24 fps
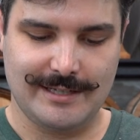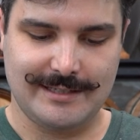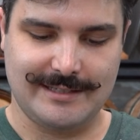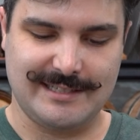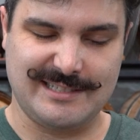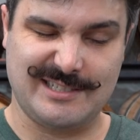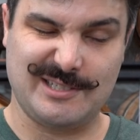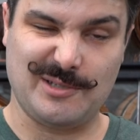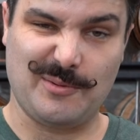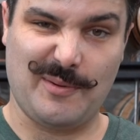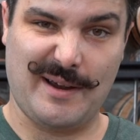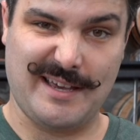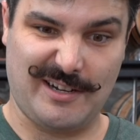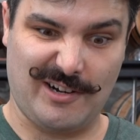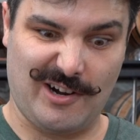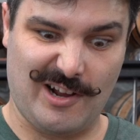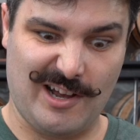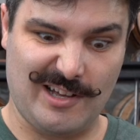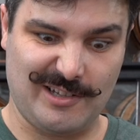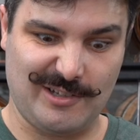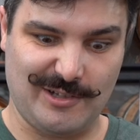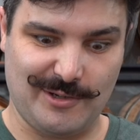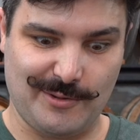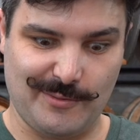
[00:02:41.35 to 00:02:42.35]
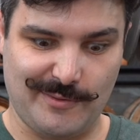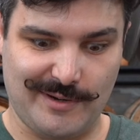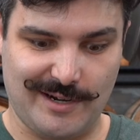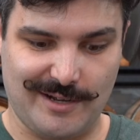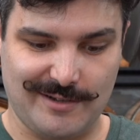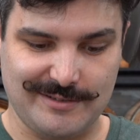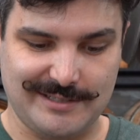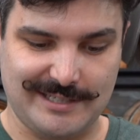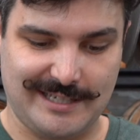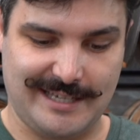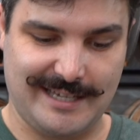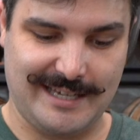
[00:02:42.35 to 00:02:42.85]
This is the way that I learned when I
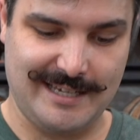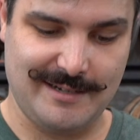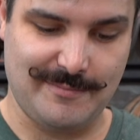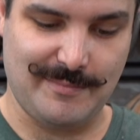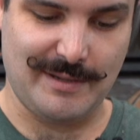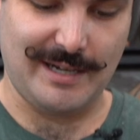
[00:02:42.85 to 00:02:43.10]
was a kid,